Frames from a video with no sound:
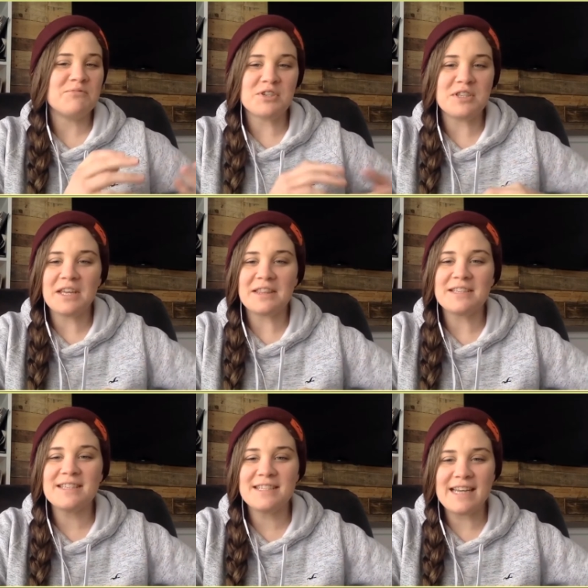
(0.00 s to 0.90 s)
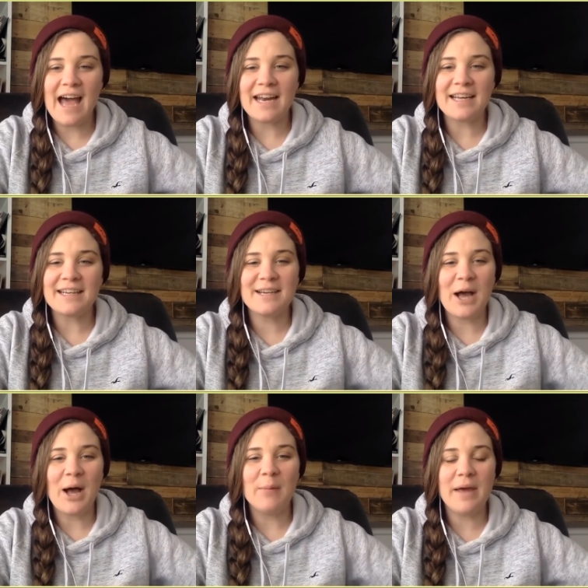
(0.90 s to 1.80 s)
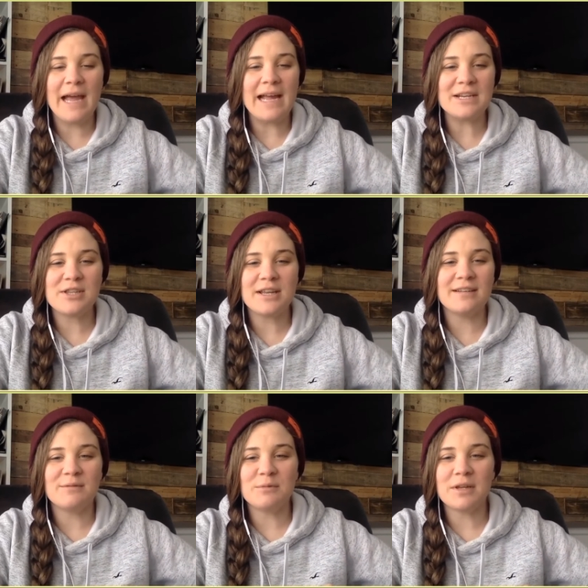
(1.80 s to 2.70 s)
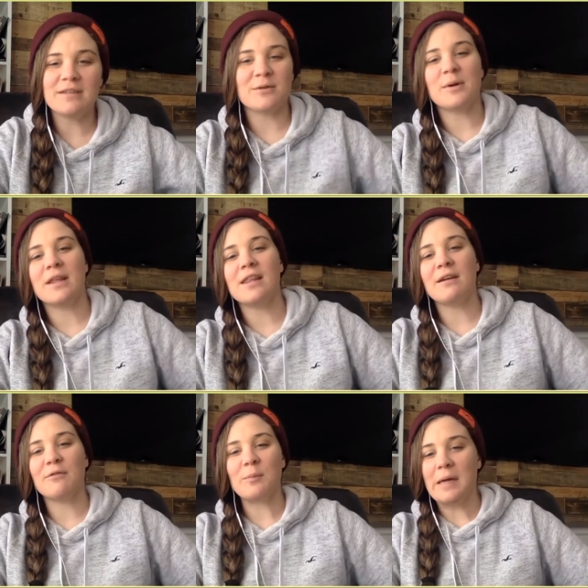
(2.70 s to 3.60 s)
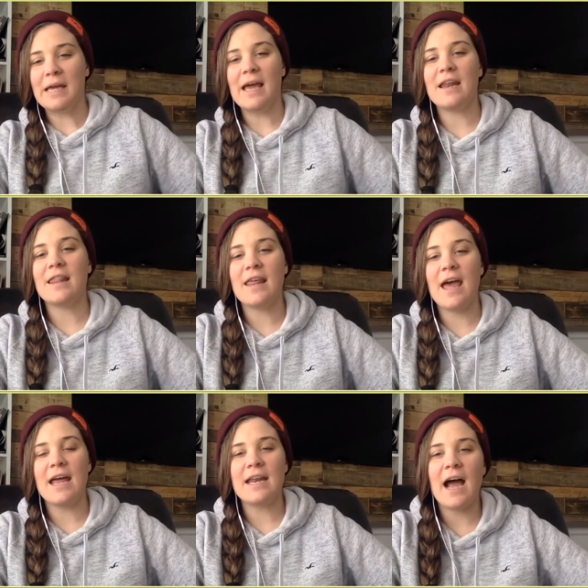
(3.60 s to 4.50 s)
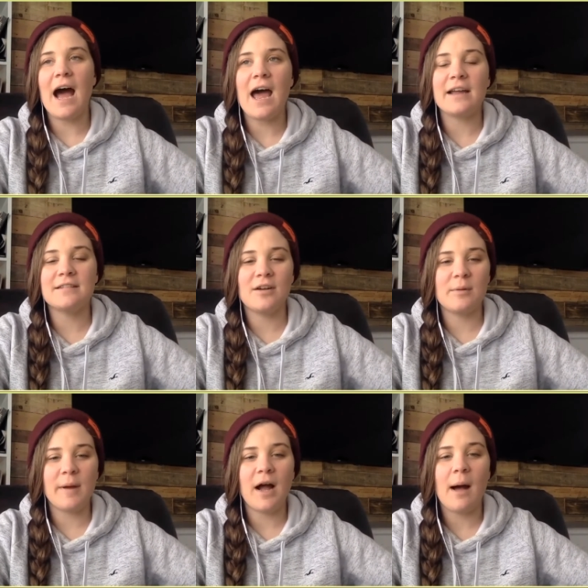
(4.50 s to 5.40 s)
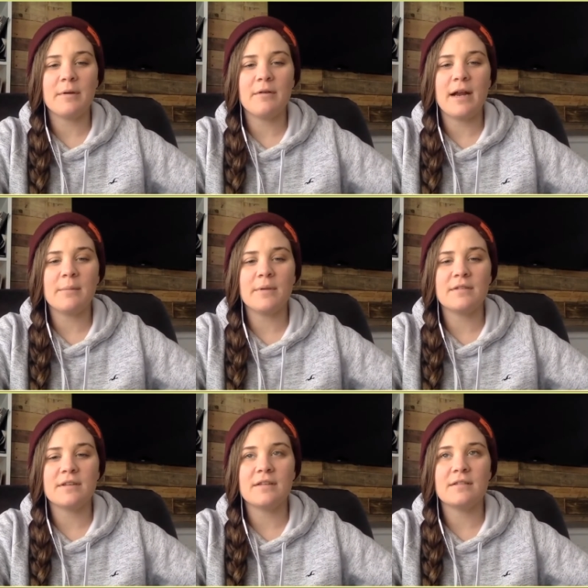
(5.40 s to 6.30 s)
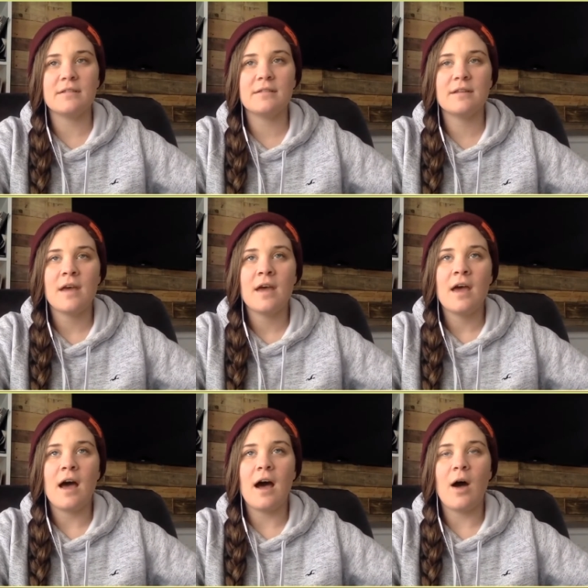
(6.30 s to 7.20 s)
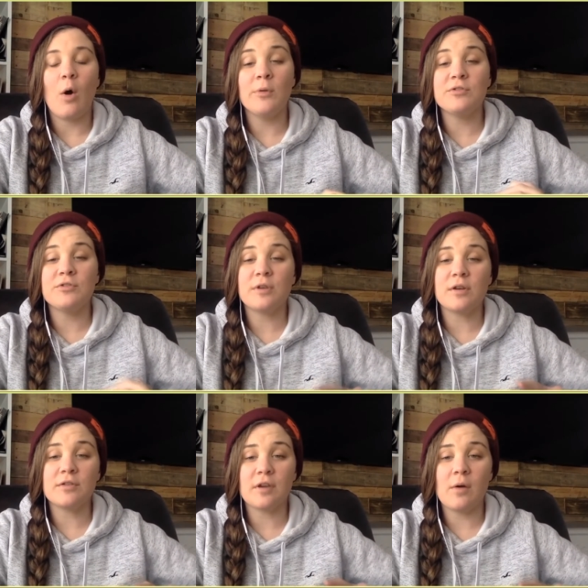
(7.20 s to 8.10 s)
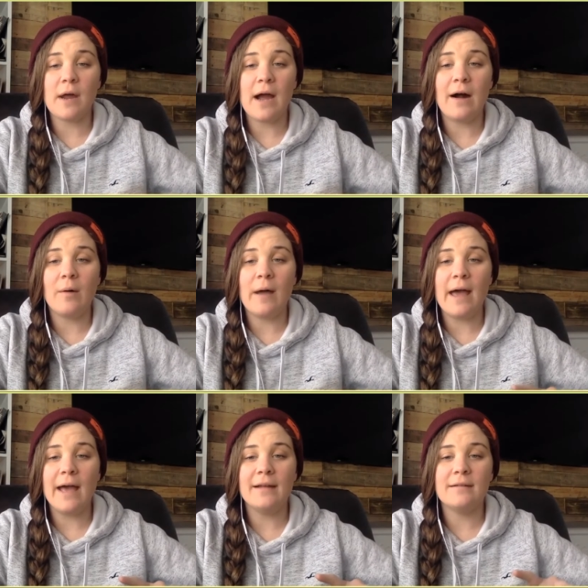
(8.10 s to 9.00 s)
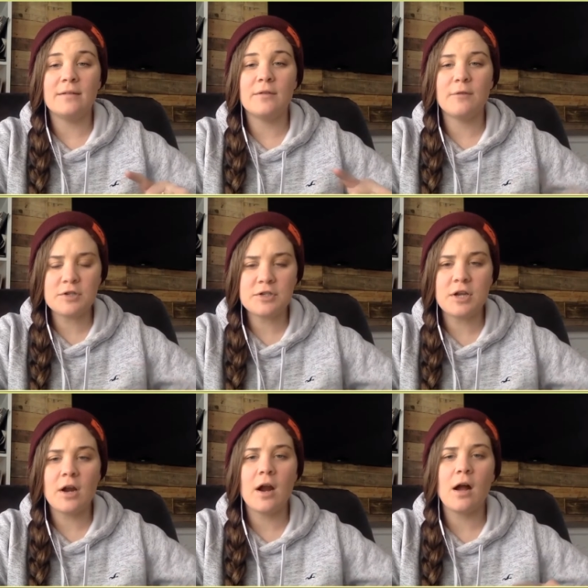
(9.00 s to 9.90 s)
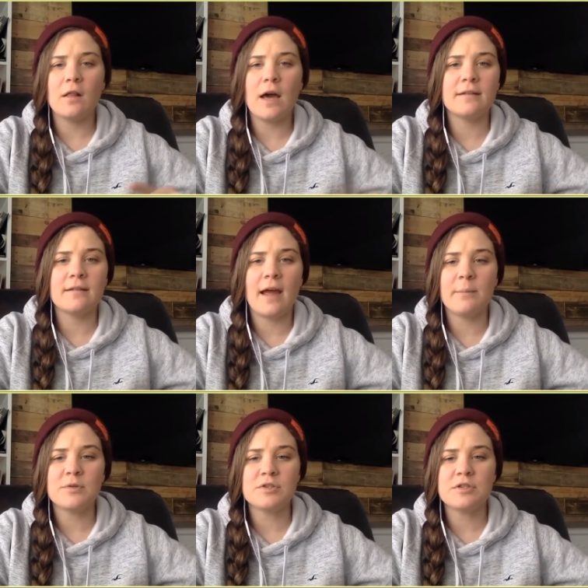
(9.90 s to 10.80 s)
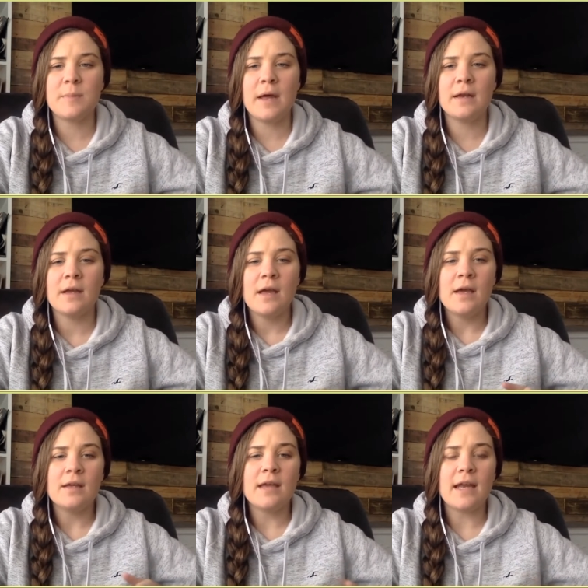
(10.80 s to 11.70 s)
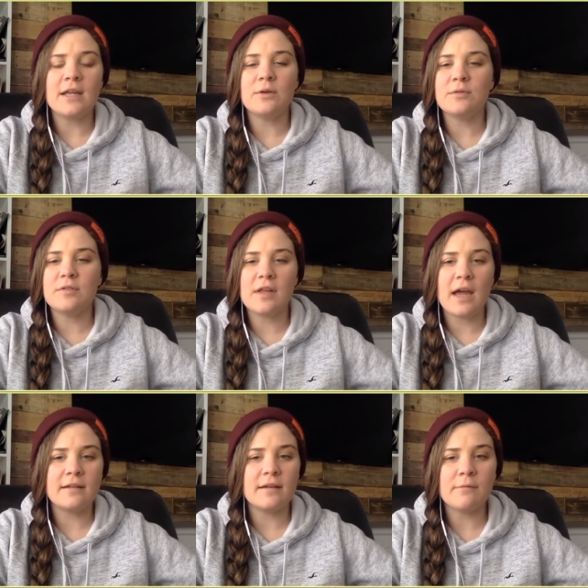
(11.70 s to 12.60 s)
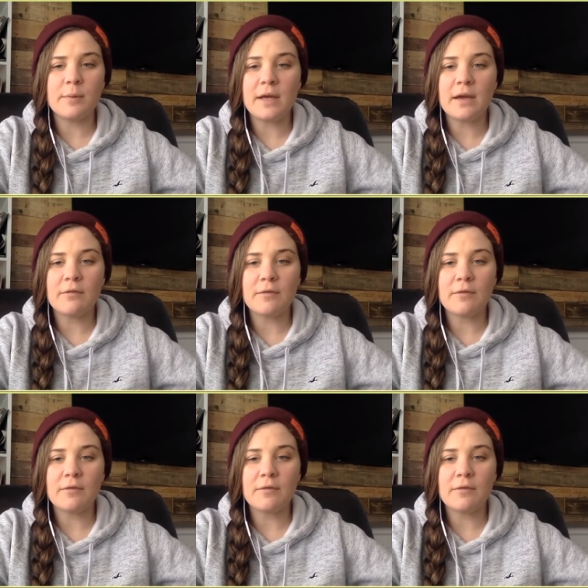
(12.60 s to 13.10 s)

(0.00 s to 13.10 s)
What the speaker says: just like this static page that didn't really do anything for me. And then I started my copywriting business almost 2 years ago now. And the first year, a lot of time was just spent getting used to the idea of being a